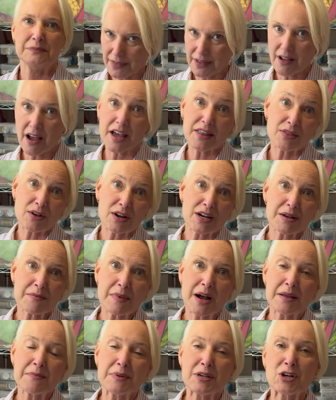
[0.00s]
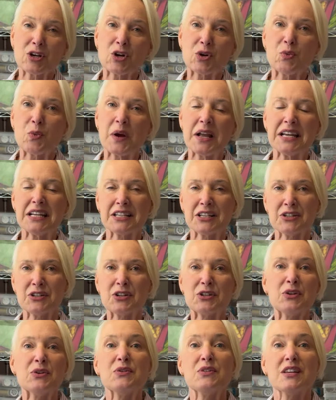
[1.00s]
I thought it might be a good way to
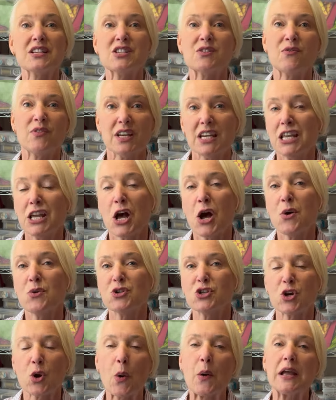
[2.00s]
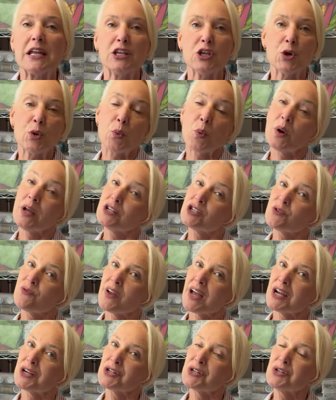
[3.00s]
conclude this video showing you which
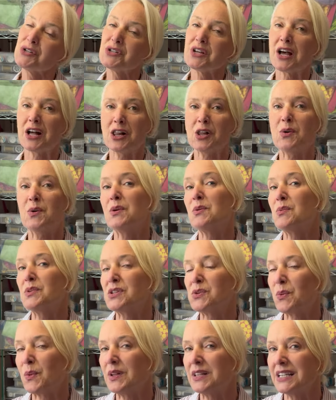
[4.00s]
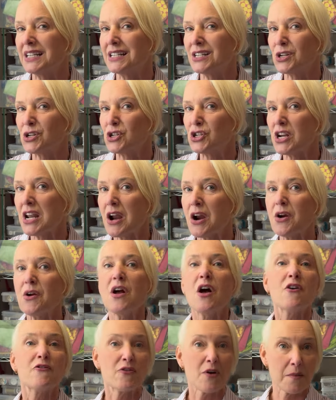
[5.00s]
fashions Ellowyne was willing to share
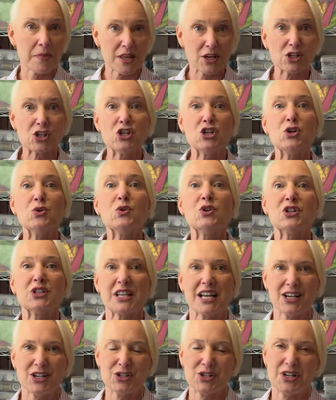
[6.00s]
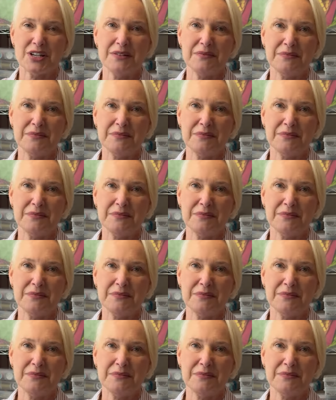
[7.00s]
from this new collection.